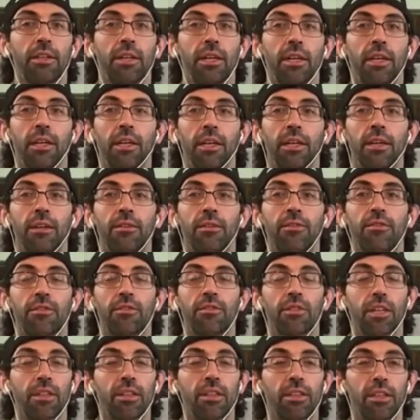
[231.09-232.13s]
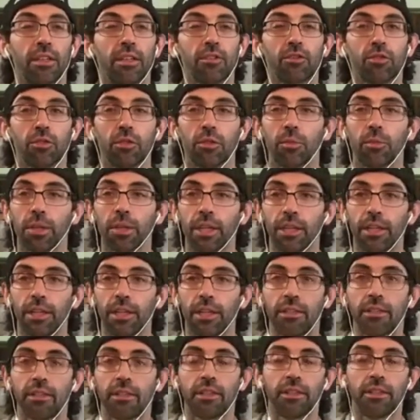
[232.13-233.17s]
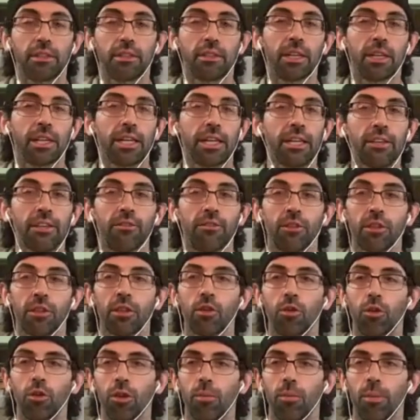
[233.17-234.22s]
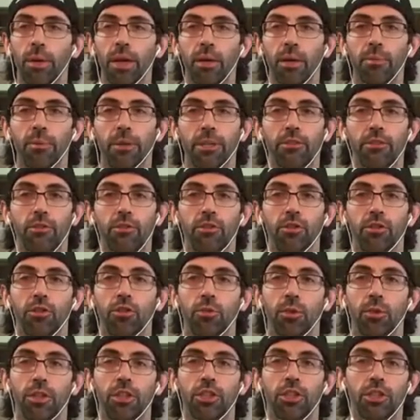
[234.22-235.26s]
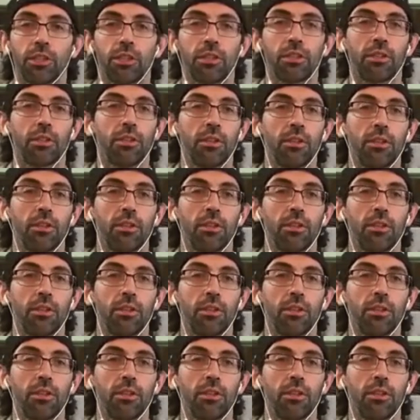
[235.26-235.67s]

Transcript: They've said things from the beginning of the season, like even go to the Brock Besser situation.